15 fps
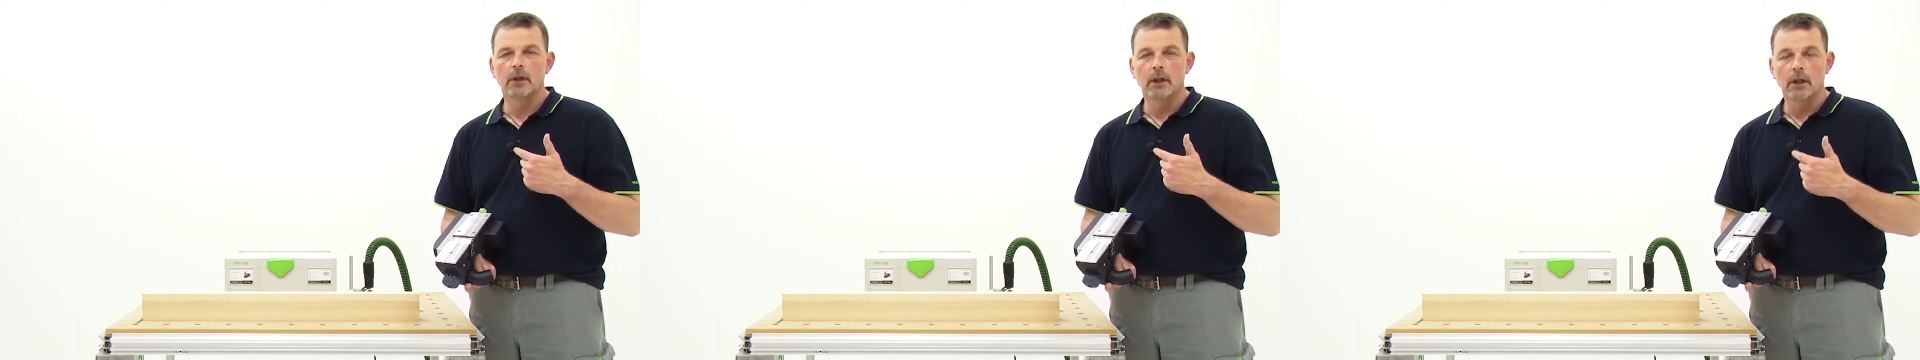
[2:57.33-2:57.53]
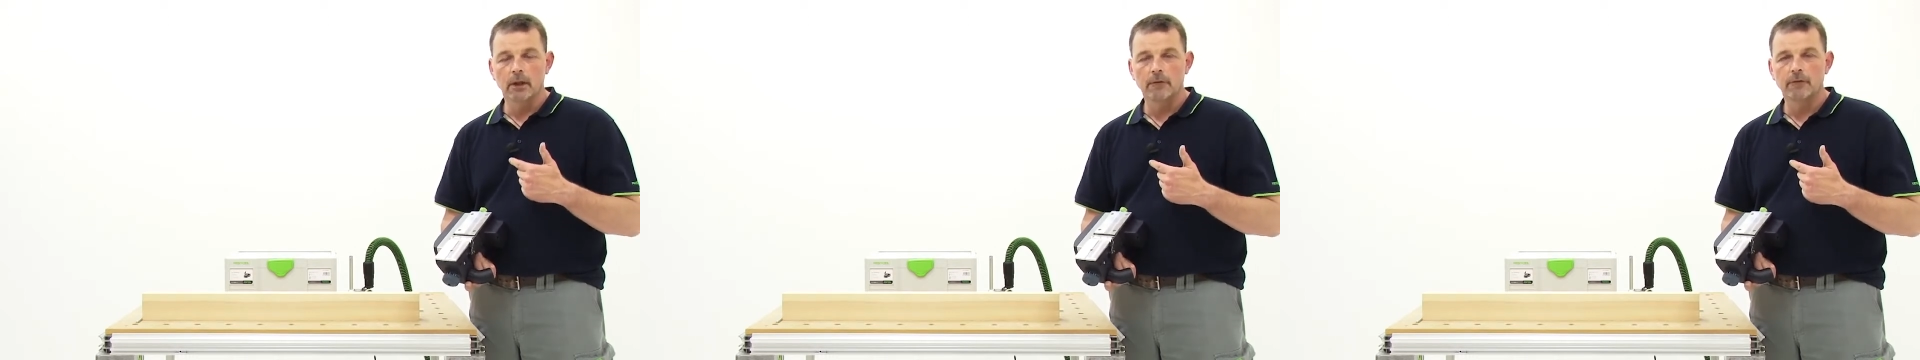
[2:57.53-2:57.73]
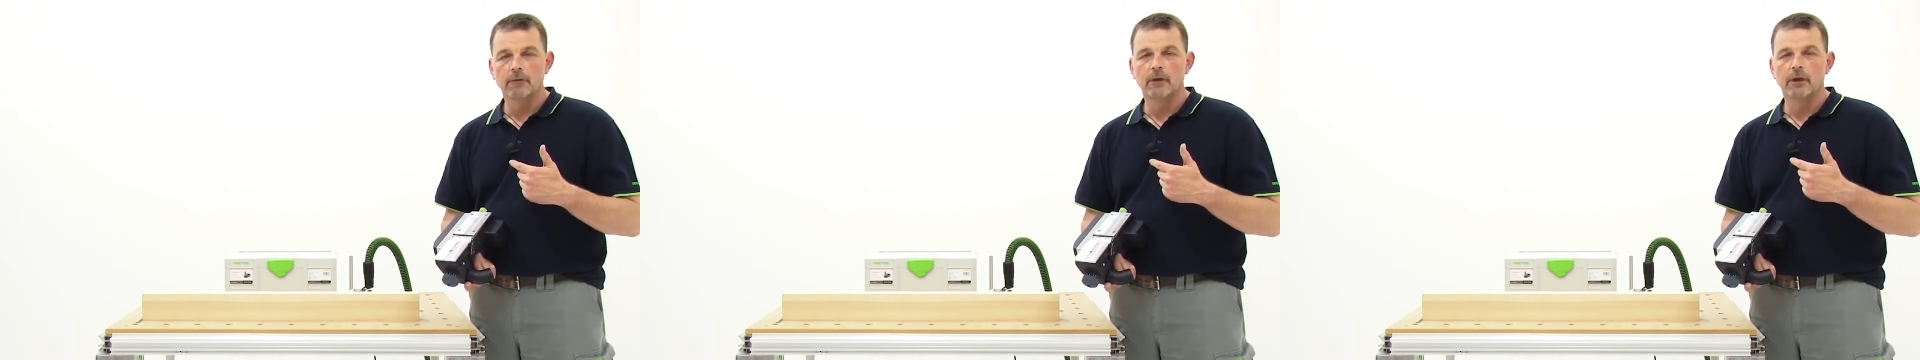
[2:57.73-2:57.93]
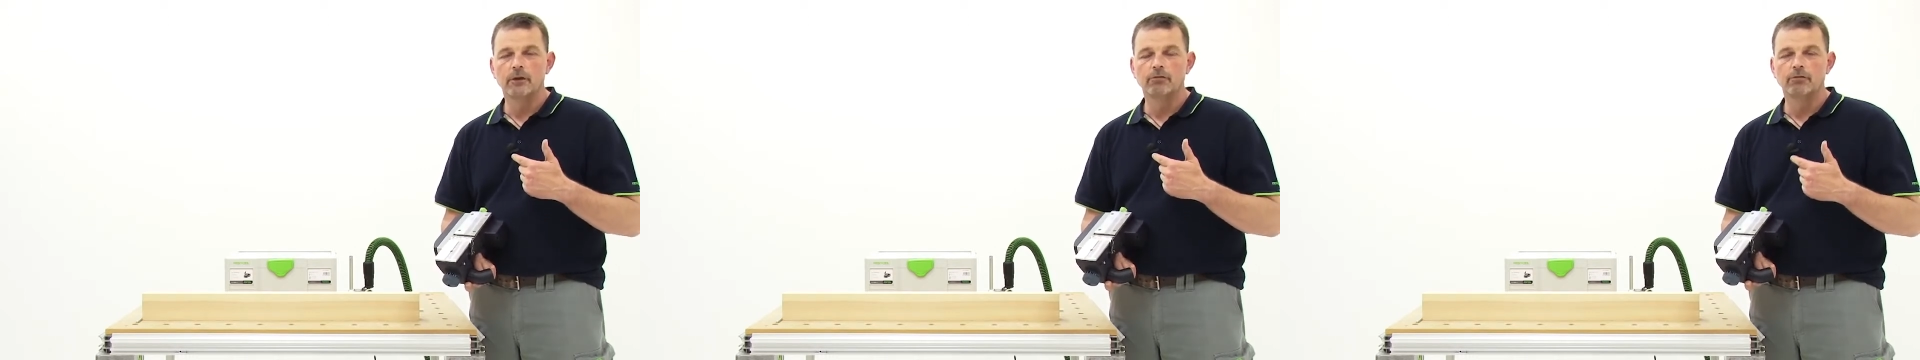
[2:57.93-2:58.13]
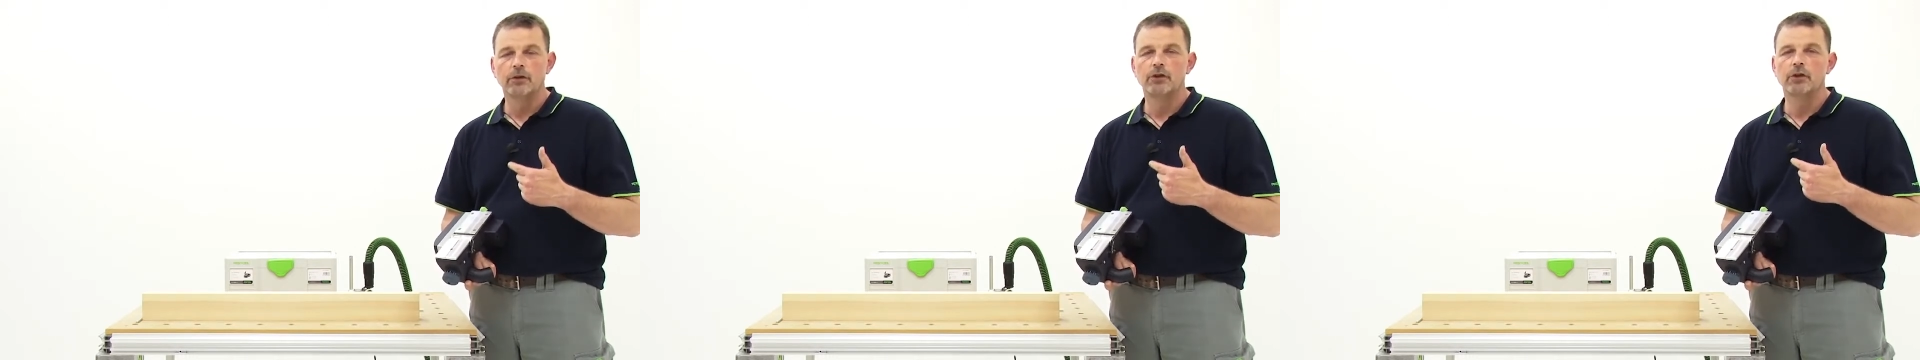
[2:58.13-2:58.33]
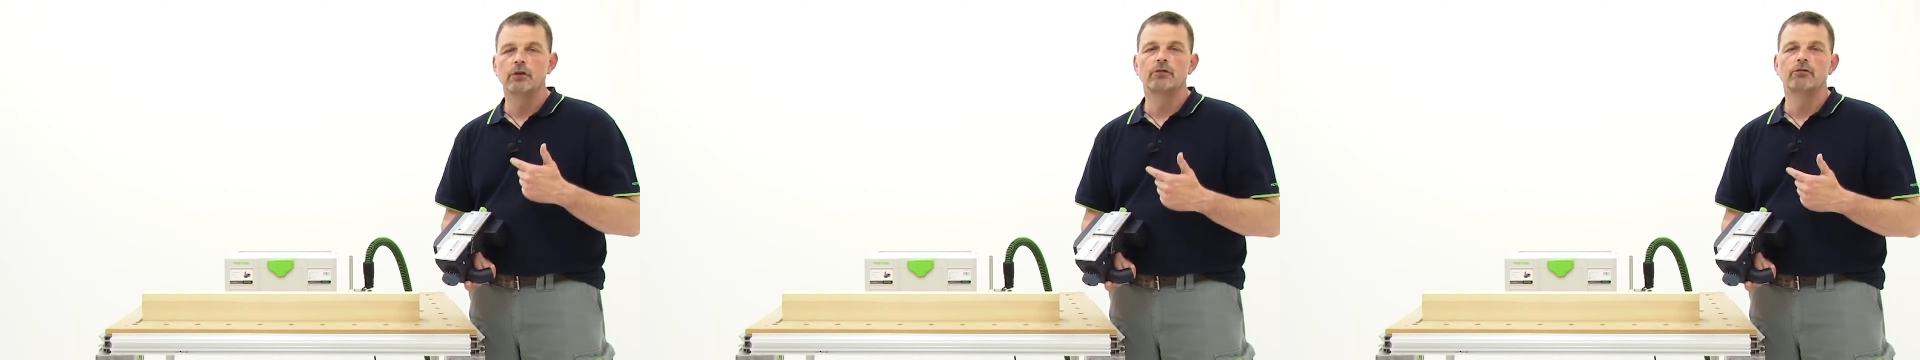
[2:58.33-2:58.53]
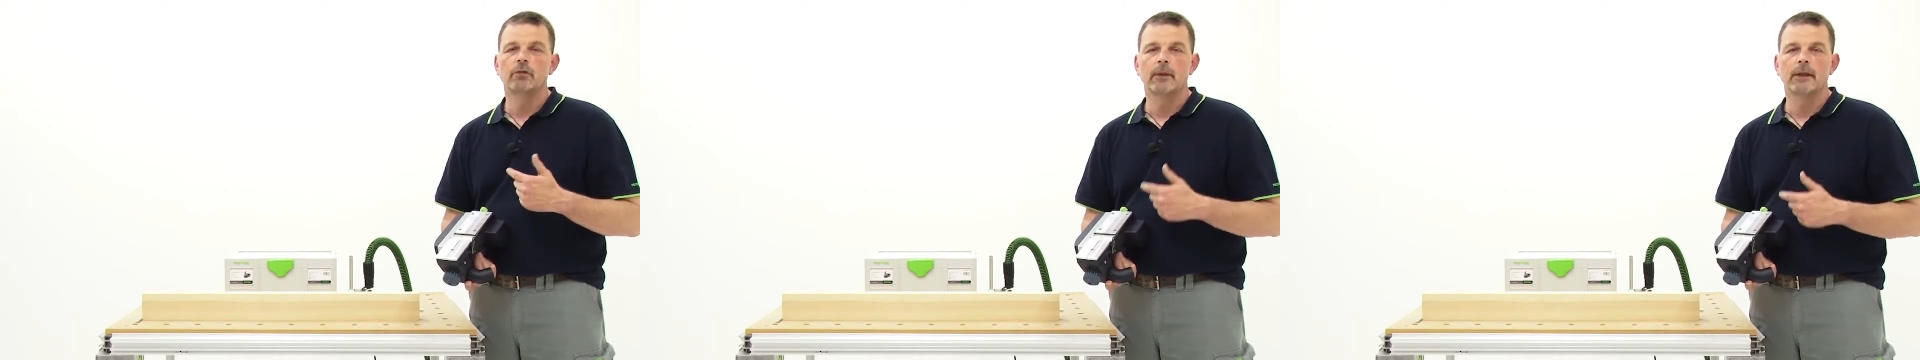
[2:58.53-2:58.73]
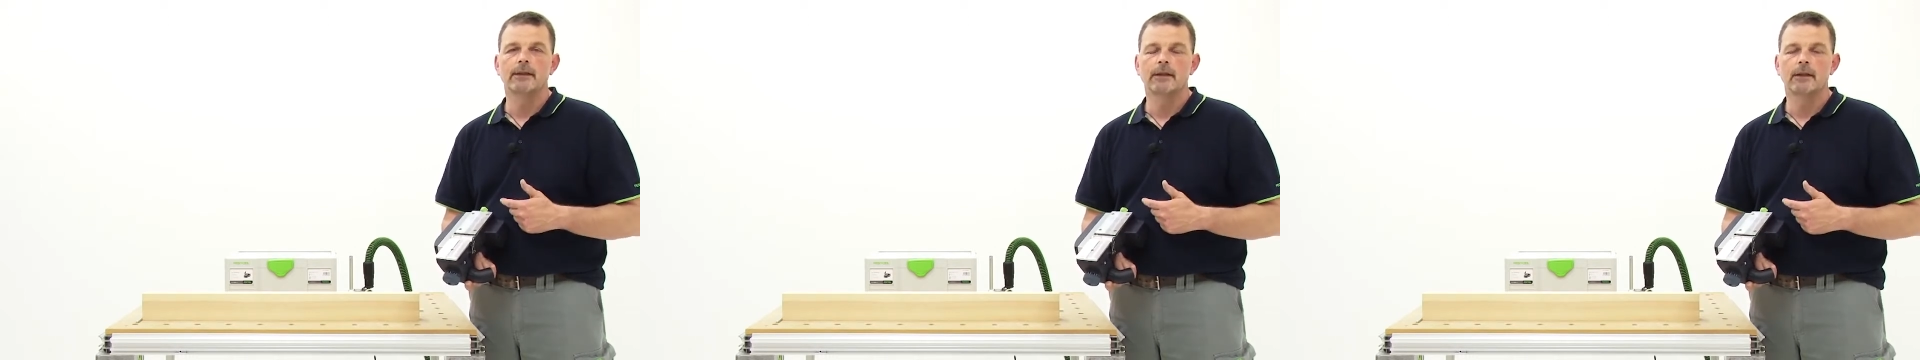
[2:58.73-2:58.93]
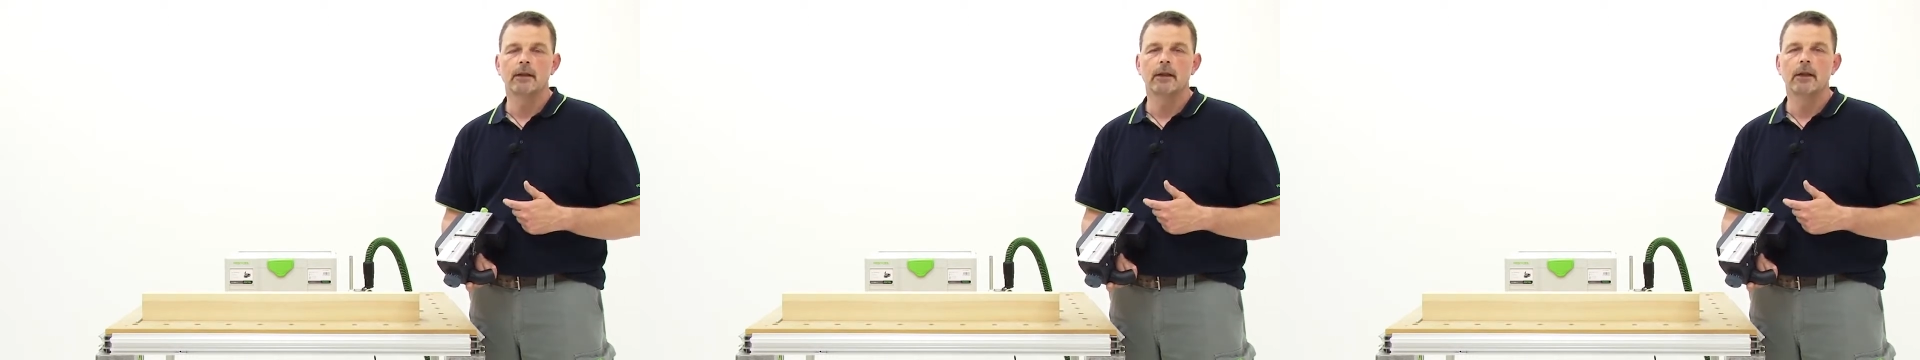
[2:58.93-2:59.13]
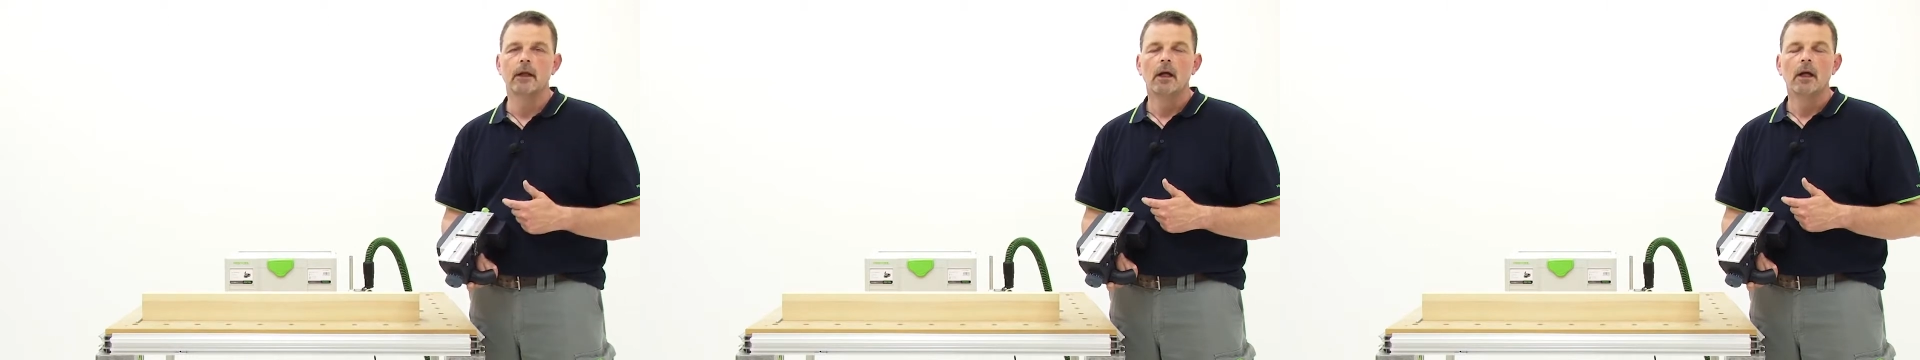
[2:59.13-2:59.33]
knife is reduced dramatically.